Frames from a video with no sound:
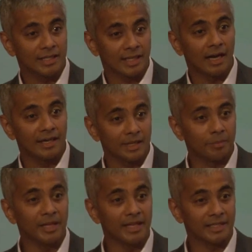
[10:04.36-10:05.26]
is an
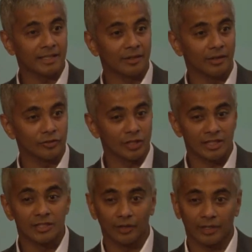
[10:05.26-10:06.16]
underpinning technology.
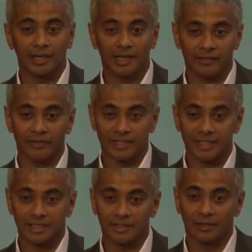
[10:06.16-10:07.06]
It's not a
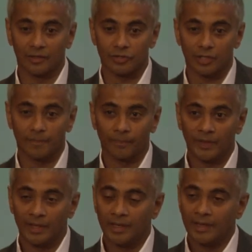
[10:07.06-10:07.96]
client-facing technology.
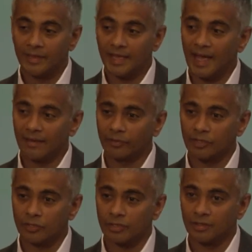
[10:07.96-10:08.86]
The
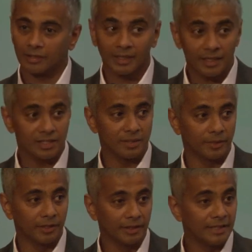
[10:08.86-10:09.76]
average
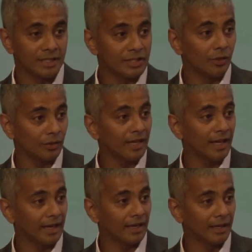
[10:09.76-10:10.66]
customer does not
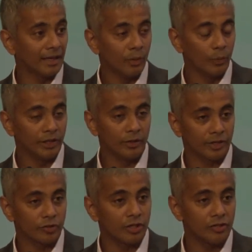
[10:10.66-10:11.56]
care whether you're
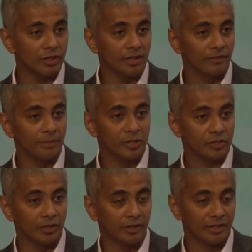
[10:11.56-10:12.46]
exchanging
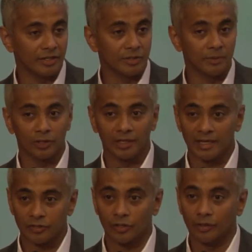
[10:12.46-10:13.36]
information on a distributed
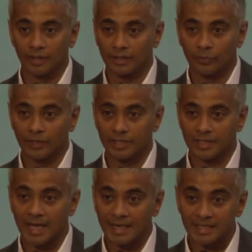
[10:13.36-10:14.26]
ledger or otherwise.
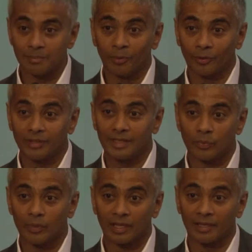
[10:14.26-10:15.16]
And it's important that
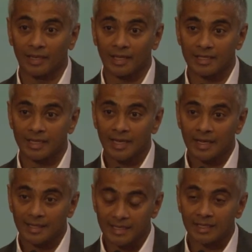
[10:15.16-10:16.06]
we realize
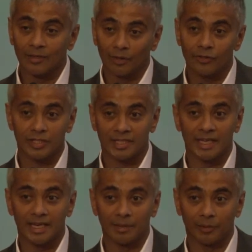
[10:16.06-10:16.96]
that technology is an
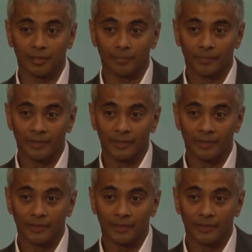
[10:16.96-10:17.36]
enabler.